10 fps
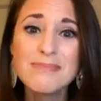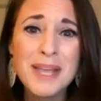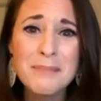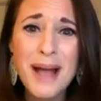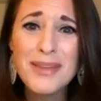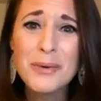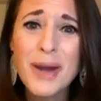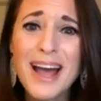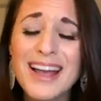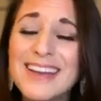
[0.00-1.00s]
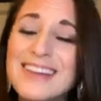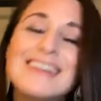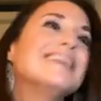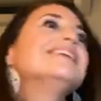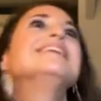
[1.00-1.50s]
And by the way,
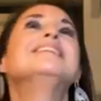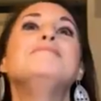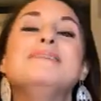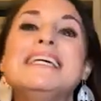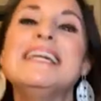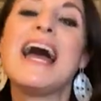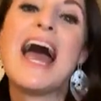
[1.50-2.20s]
me